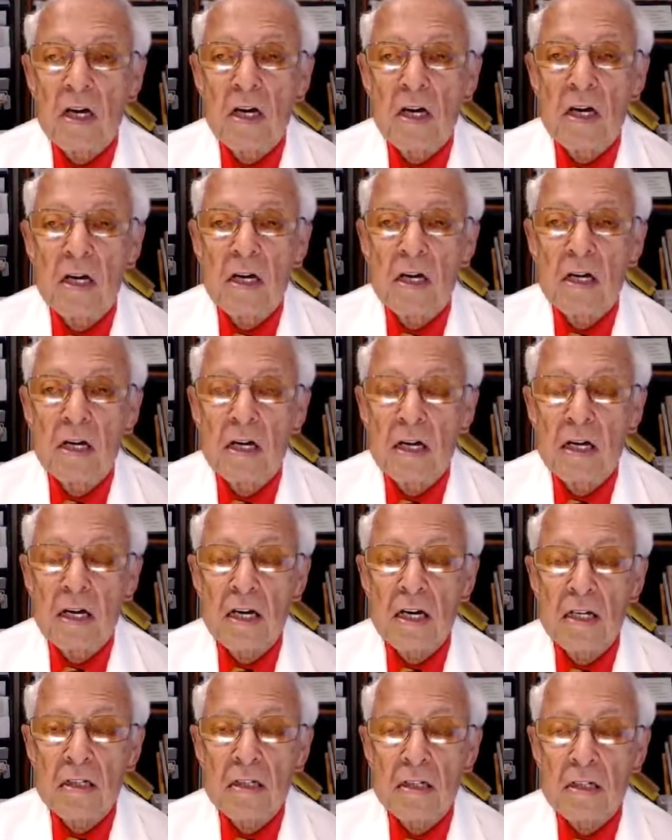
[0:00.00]

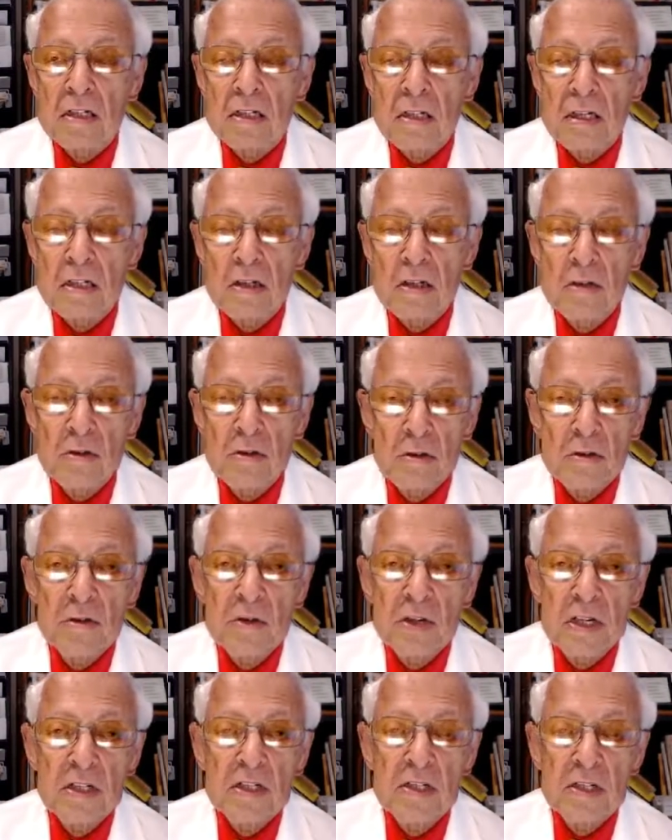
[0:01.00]
And you do
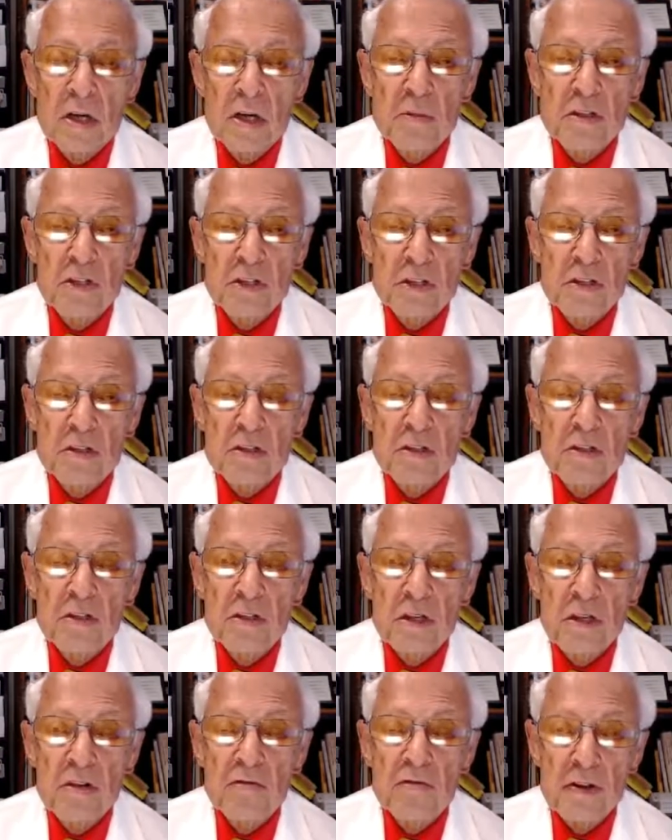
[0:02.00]
need some insulin to
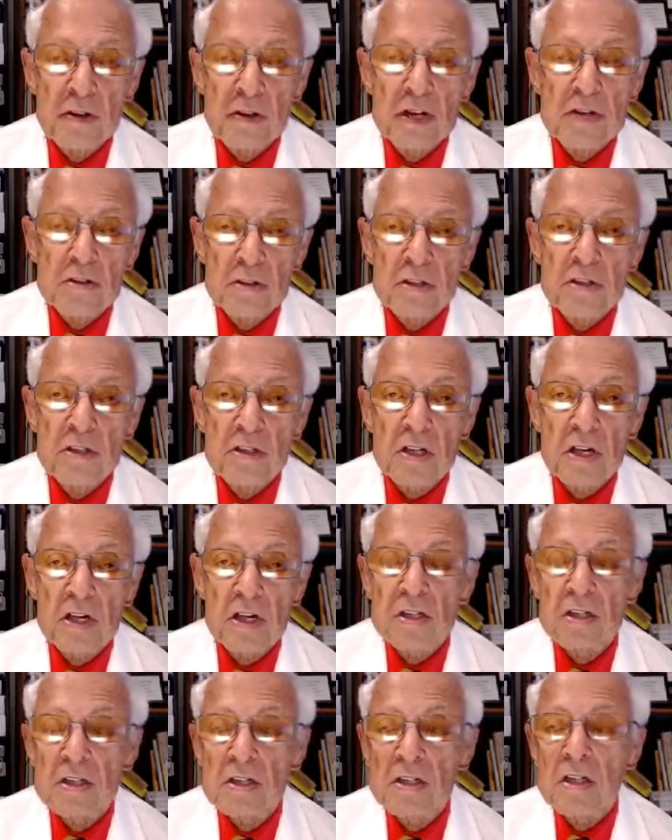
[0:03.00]
cover
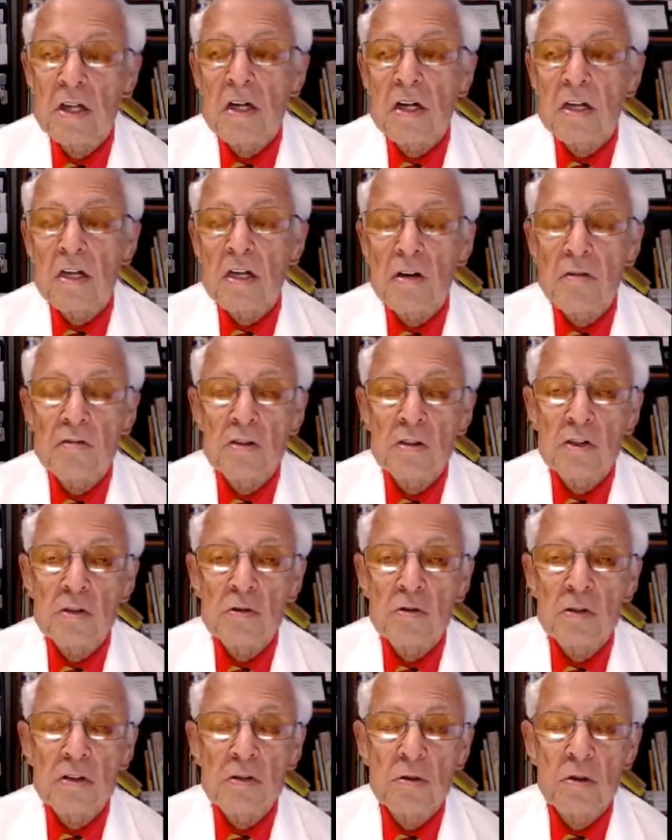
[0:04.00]
exercise, cover the
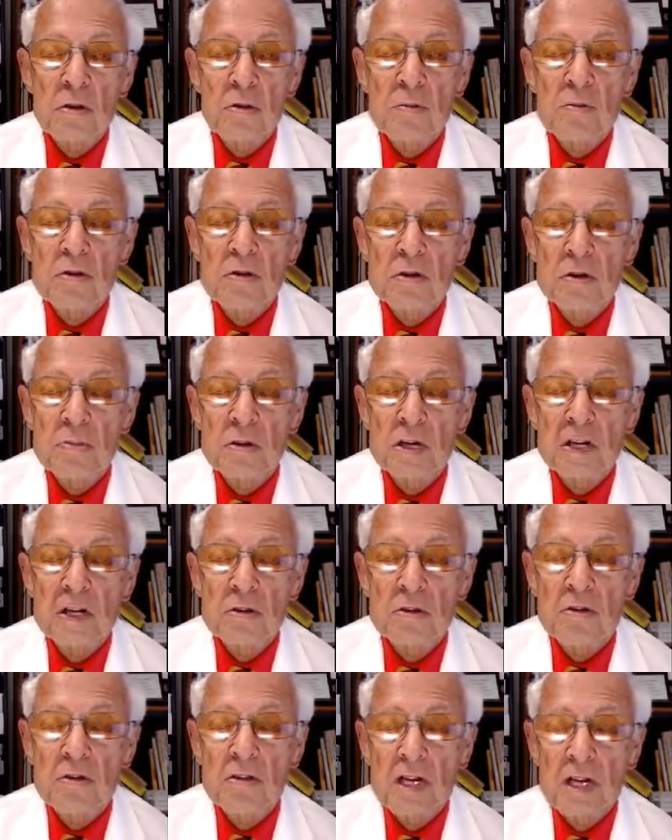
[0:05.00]
stress hormones you make
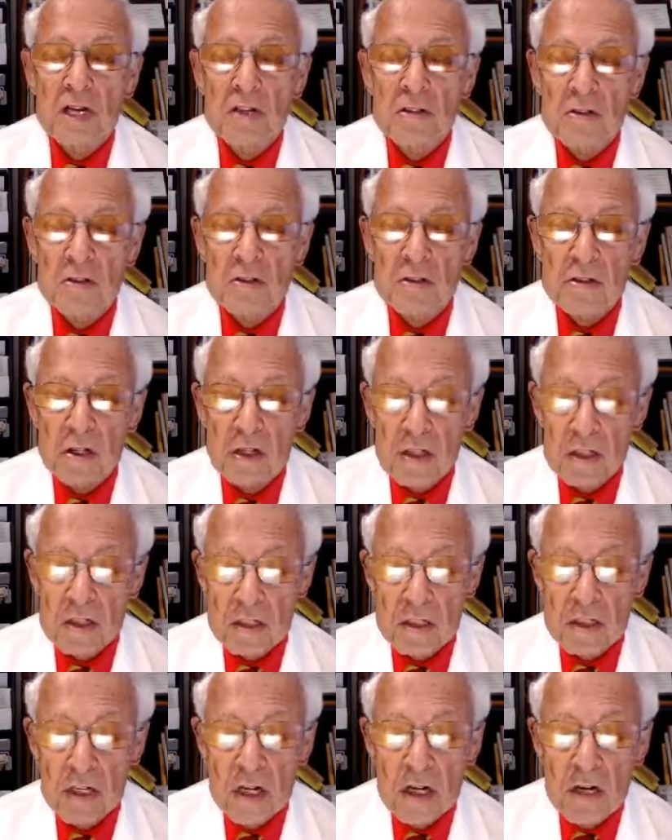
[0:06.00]
during
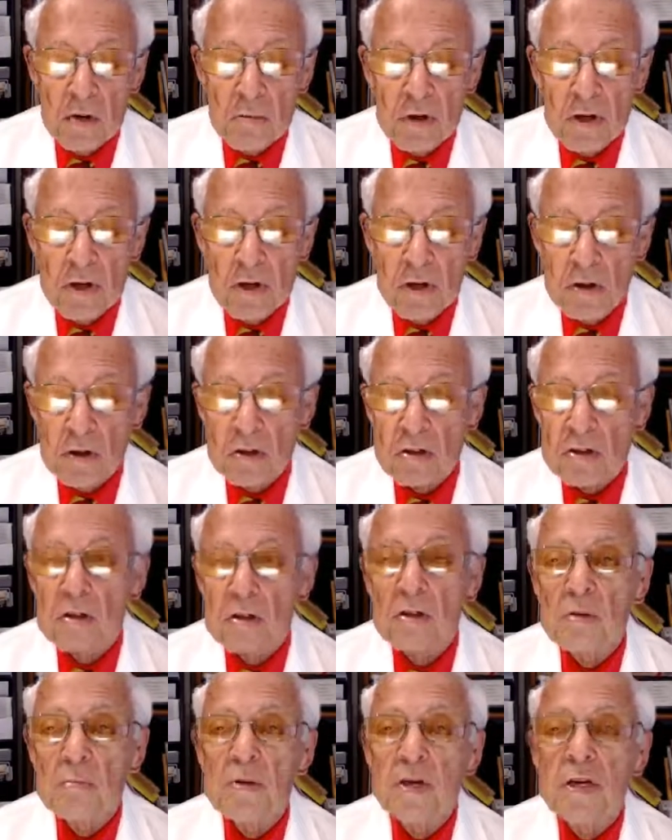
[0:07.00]
exercise. But it
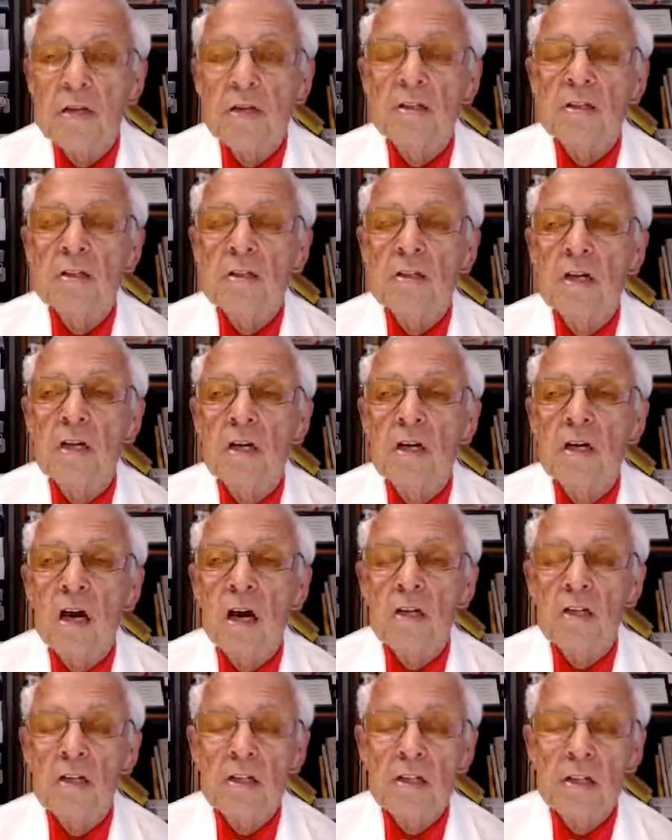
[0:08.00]
also depends
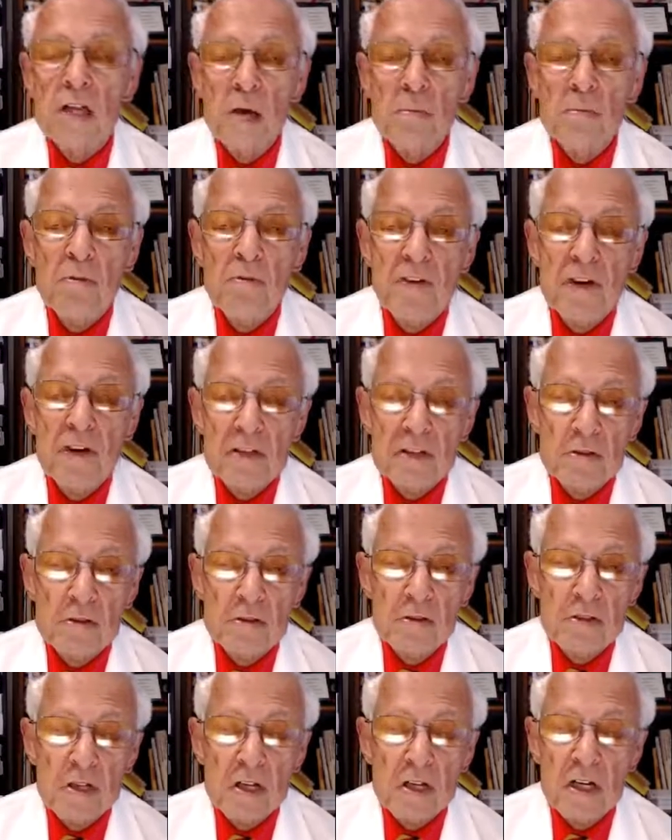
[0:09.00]
on the type of
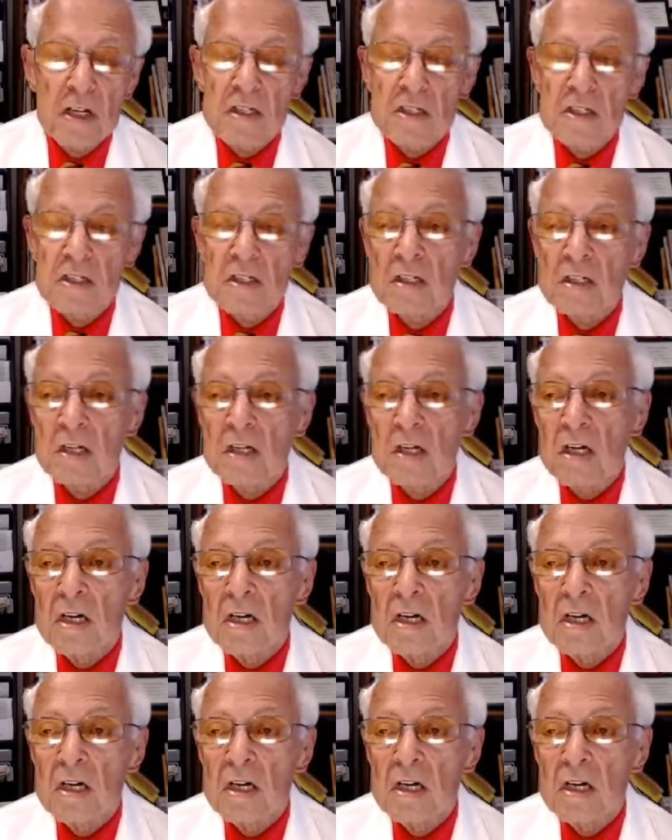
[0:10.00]
exercise.